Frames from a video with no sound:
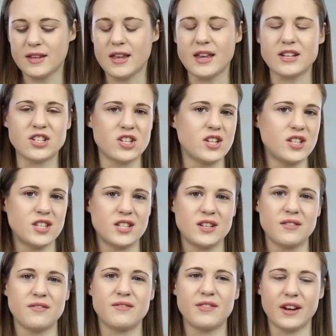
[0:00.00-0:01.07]
it's just
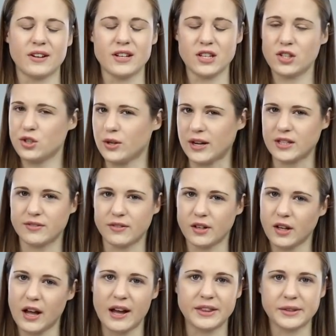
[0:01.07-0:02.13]
very stressful
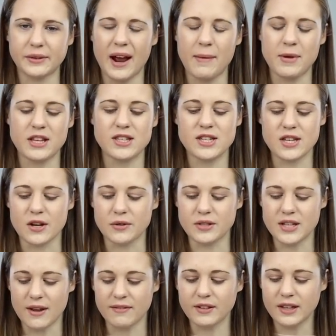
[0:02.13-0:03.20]
on the rabbits. So
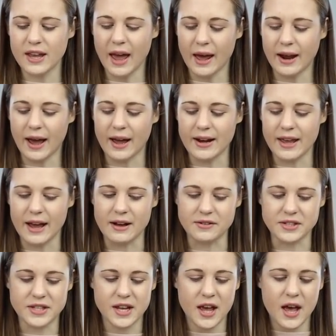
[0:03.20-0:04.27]
definitely add a hidey
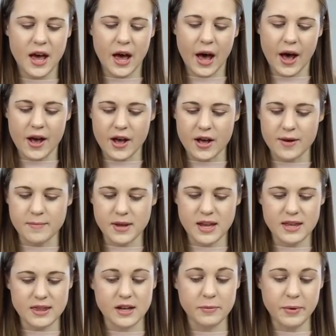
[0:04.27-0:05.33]
house
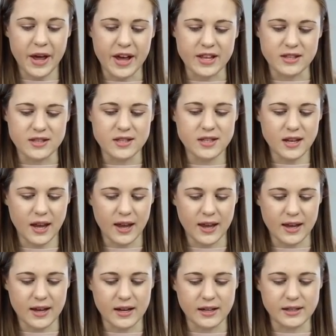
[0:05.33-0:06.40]
in their pens,
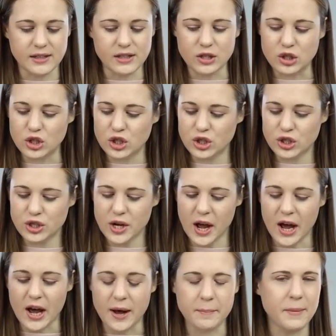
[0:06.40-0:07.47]
and
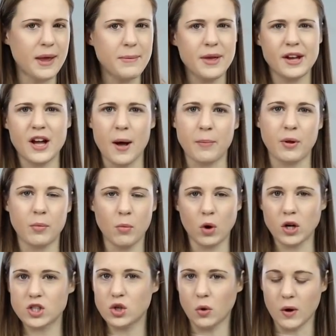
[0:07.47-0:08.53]
maybe a couple
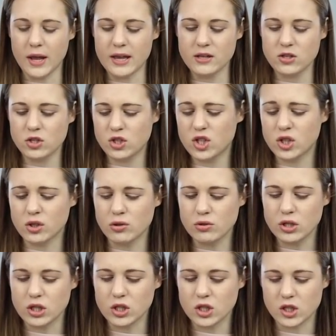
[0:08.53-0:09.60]
more toys too,
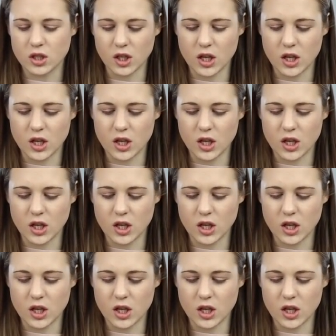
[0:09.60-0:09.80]
just to